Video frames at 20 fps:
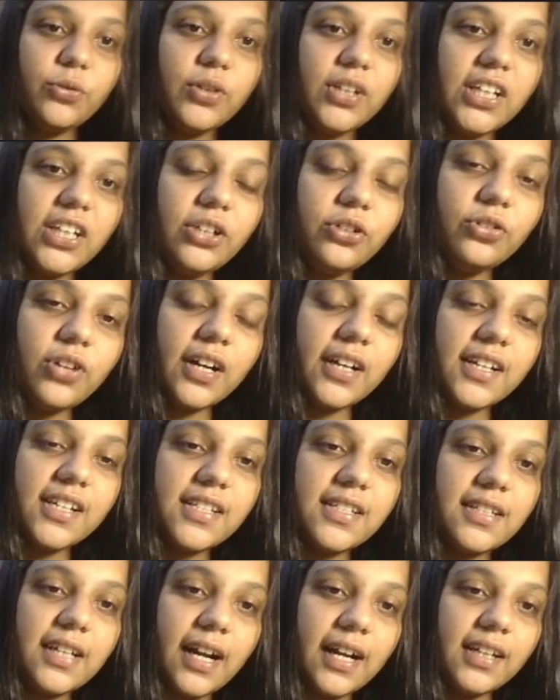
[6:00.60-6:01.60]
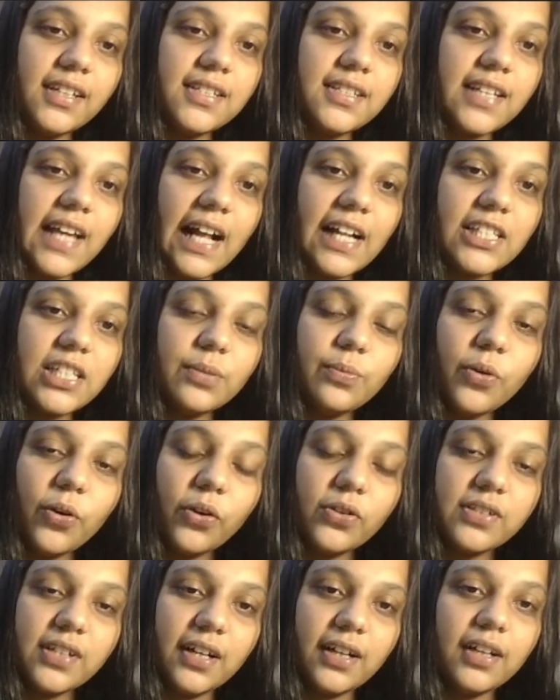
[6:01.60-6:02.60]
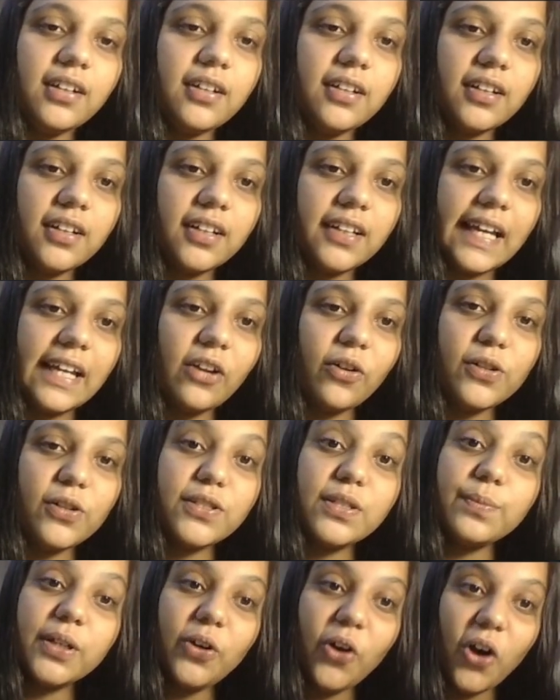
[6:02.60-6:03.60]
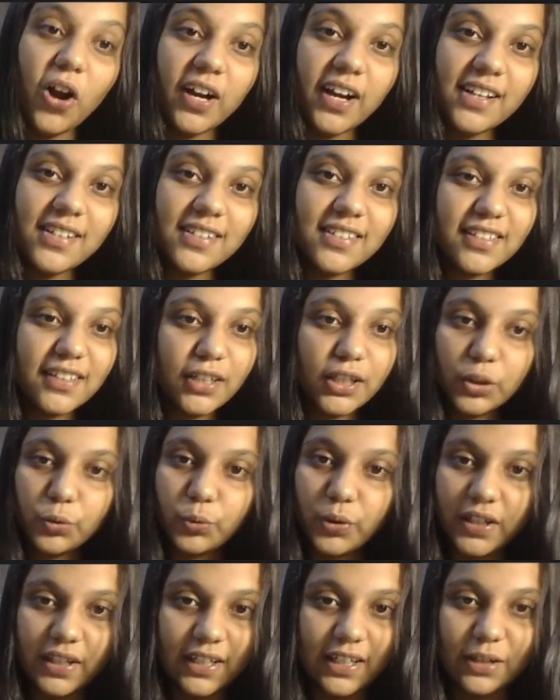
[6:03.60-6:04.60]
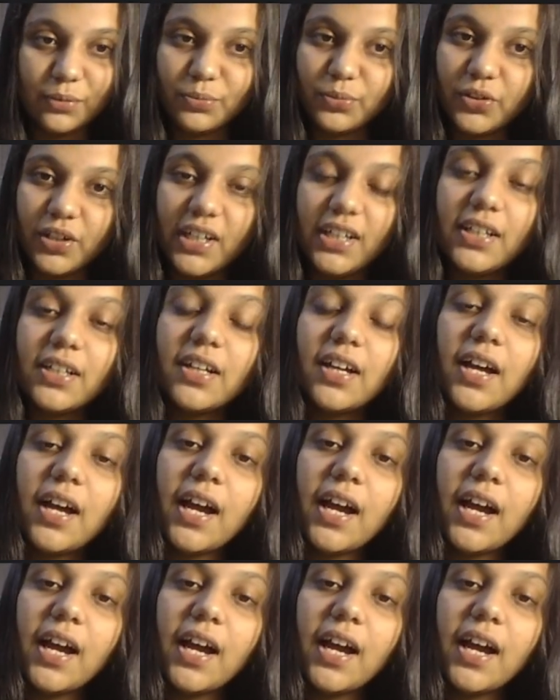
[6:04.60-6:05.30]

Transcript: you need to understand this calcium oxide can also be called as quicklime, right?